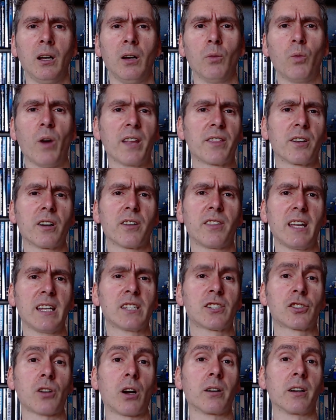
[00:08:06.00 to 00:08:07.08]
Whether they
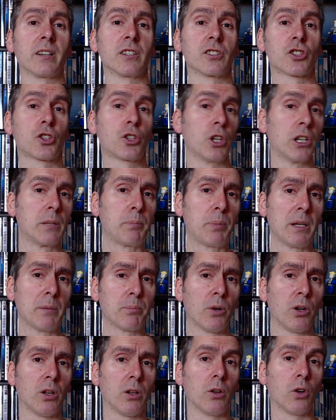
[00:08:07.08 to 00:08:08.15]
started as good
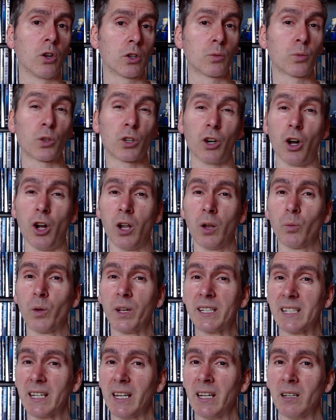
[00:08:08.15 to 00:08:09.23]
people or were
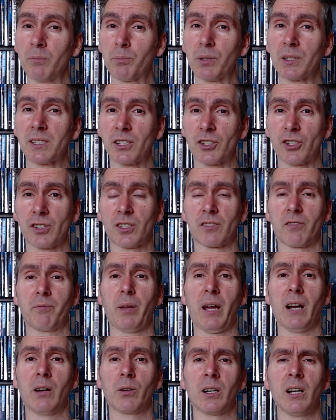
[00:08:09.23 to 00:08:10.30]
always in positions of
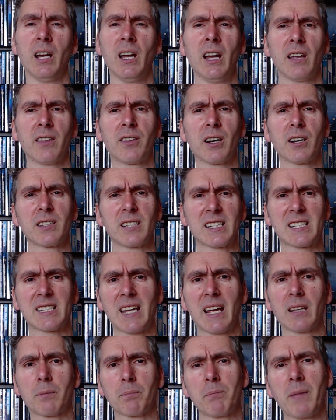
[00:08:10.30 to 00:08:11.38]
power, their
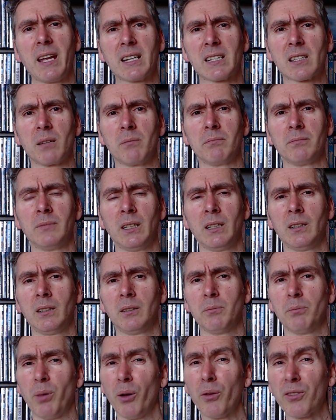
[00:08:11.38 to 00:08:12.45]
descent makes them
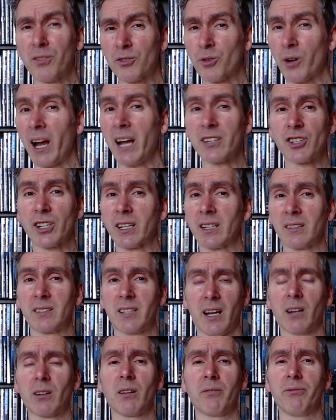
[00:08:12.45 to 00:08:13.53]
both tragic and
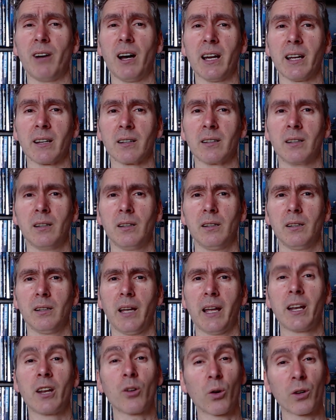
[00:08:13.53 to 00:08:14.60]
terrifying.
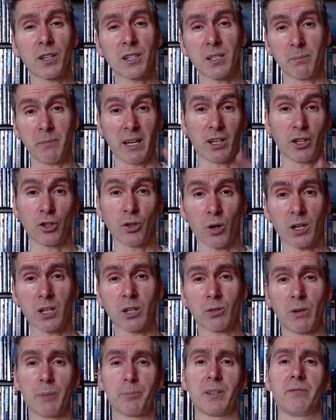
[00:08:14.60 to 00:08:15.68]
And in order to make your
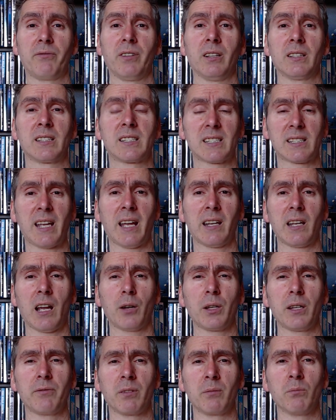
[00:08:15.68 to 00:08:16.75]
corrupted villain stand out
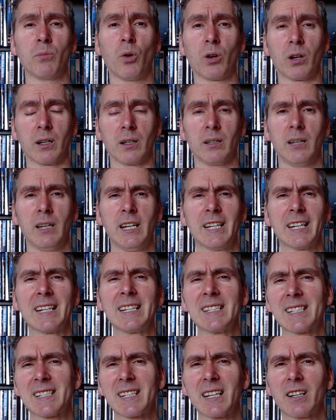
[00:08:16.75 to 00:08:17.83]
even more,
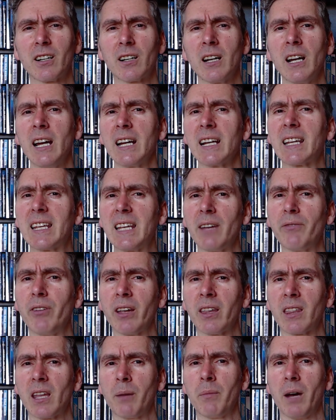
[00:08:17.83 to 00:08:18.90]
consider giving
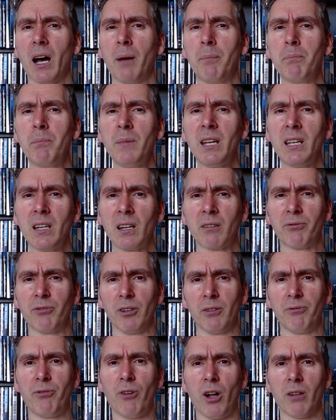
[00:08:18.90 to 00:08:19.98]
them a meaningful
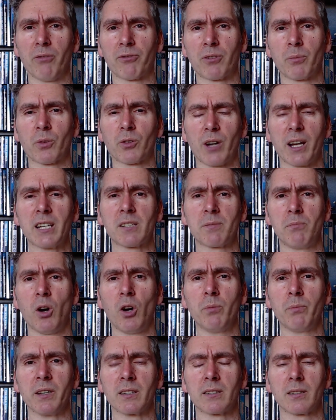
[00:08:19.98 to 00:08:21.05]
fall from grace
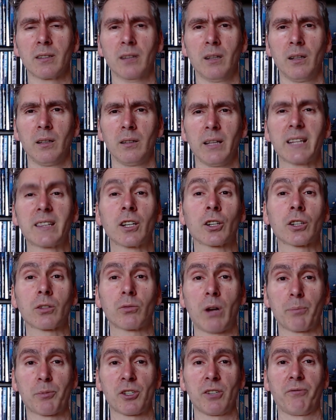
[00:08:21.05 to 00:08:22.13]
moment. Let their
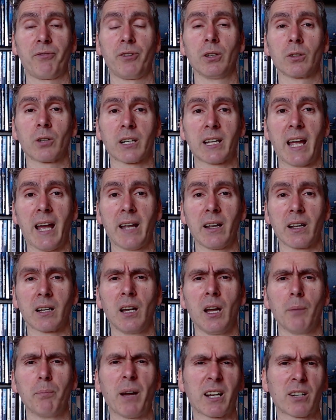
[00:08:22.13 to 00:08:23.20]
corruption feel organic
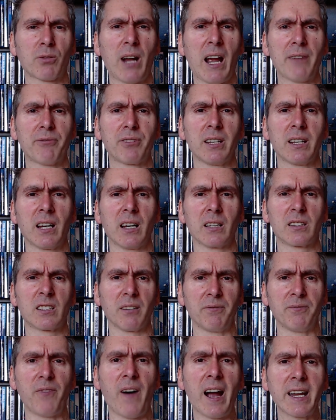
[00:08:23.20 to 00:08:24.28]
by crafting a
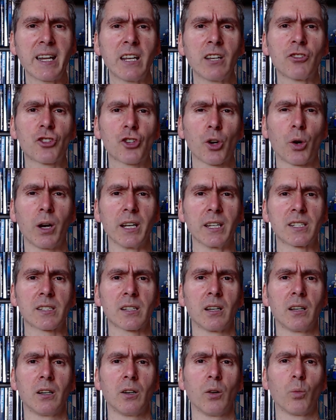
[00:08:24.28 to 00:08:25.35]
defining choice
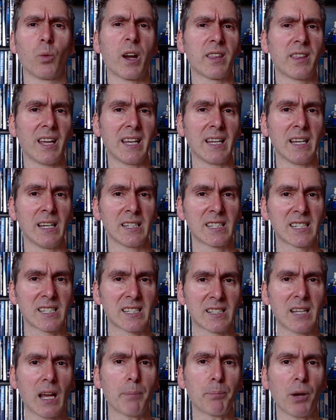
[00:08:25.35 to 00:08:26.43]
where they
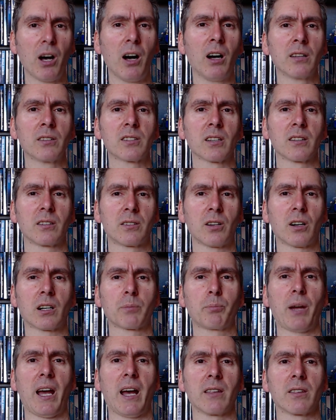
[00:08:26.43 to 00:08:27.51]
step onto the dark
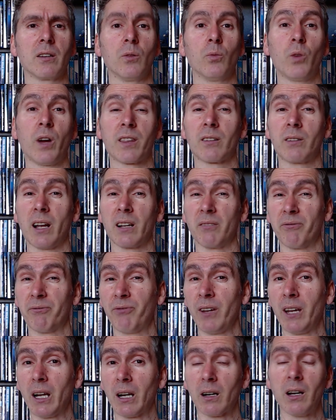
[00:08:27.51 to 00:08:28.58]
path, whether out of
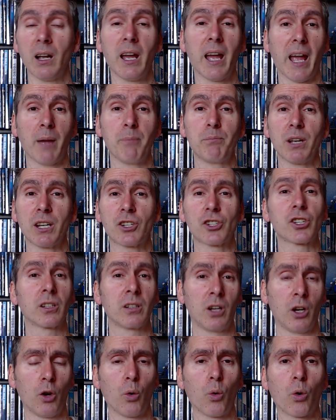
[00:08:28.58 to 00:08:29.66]
fear, ambition,
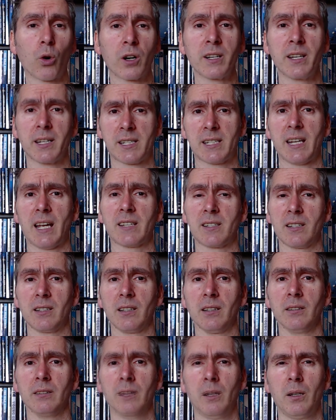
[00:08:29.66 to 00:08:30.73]
or
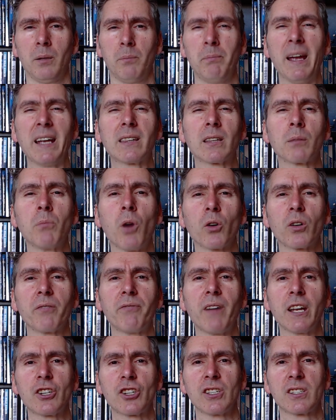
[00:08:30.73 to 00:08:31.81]
necessity. Make their
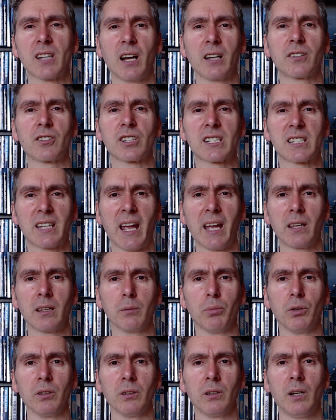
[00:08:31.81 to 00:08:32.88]
motivations
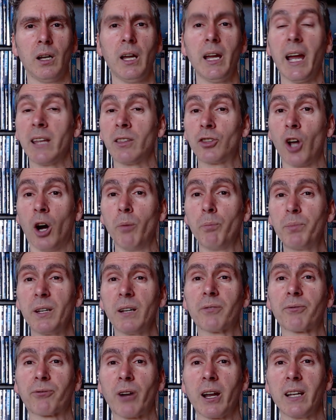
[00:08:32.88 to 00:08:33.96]
understandable, and don't be
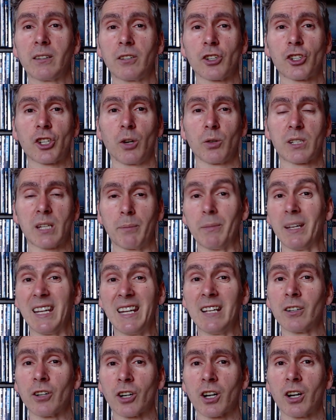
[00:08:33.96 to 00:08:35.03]
afraid to show some
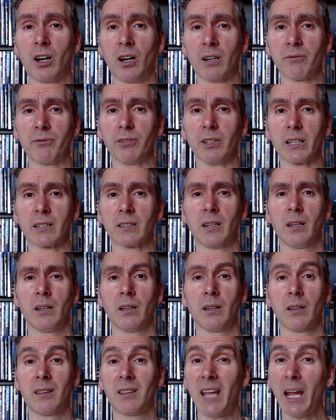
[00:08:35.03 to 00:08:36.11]
inner conflict.
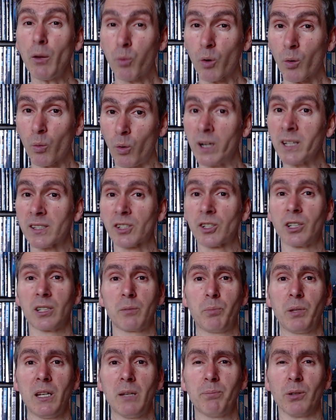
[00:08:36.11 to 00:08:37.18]
They were once good
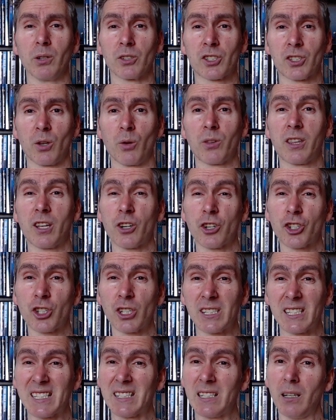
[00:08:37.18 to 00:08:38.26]
people, so there should
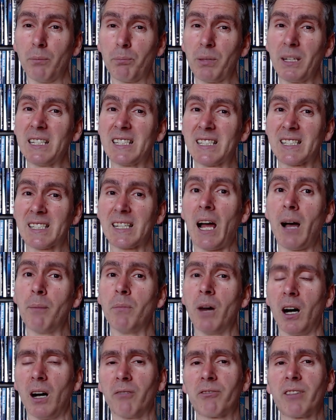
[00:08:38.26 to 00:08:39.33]
still be some
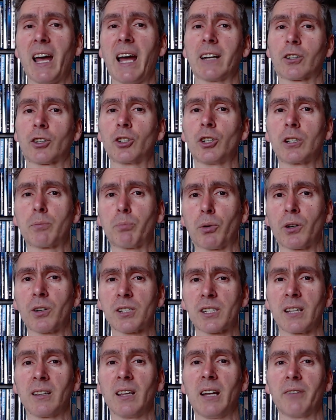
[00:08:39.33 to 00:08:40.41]
of that good
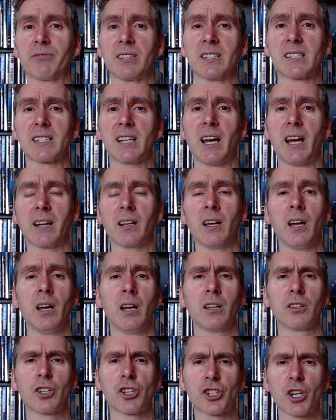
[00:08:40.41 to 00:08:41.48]
person left inside
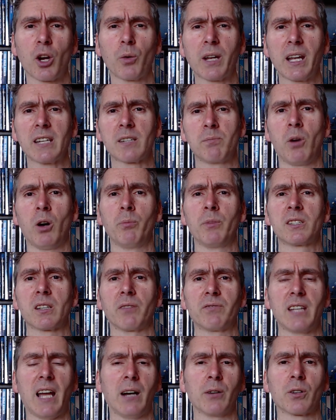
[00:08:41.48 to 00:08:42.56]
to showcase moments of
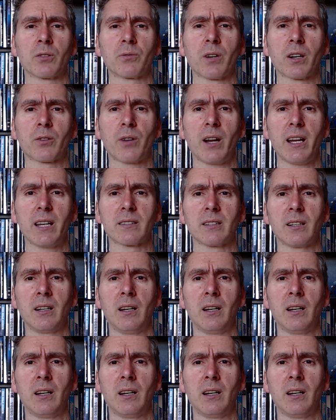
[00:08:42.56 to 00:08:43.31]
doubt or regret.